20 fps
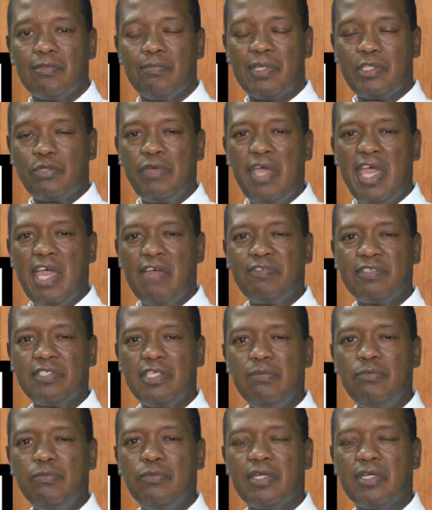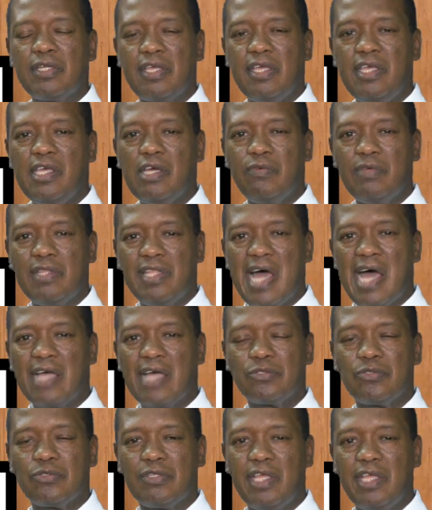But we have someone here with
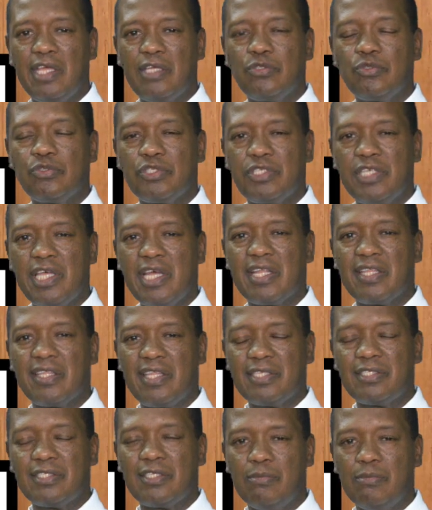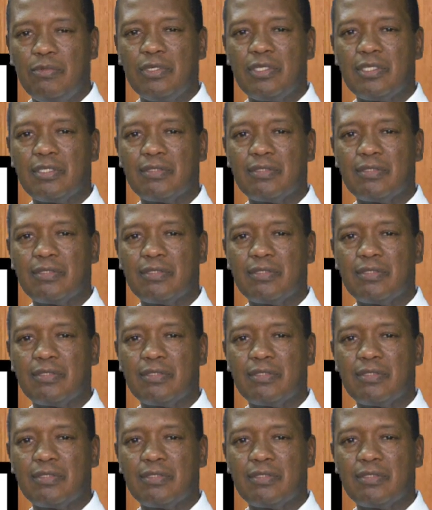us today to share a testimony.